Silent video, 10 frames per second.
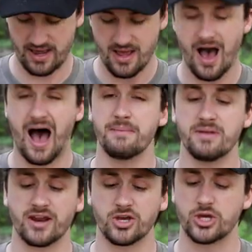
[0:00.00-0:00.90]
it. I'm
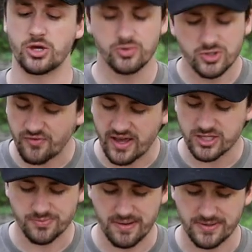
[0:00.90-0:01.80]
not a huge fan
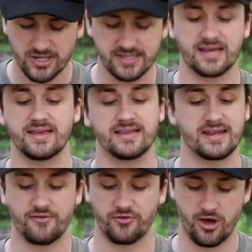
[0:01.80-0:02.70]
of spray paint jobs. I think they
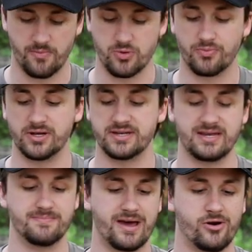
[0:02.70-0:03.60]
definitely help you blend
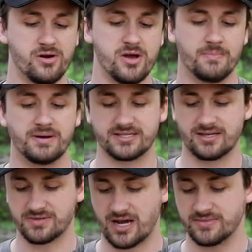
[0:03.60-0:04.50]
in better, but
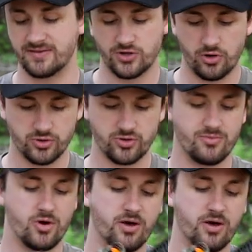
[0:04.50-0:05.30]
sometimes if you don't do them